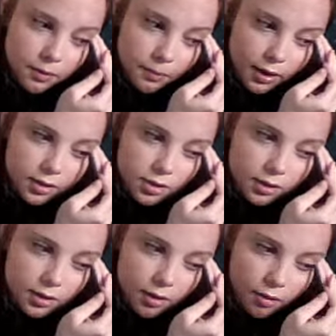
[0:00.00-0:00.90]
Smudge
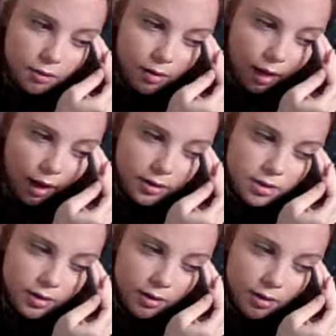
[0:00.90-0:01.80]
into those
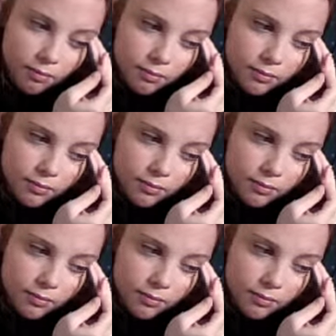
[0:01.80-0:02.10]
lashes.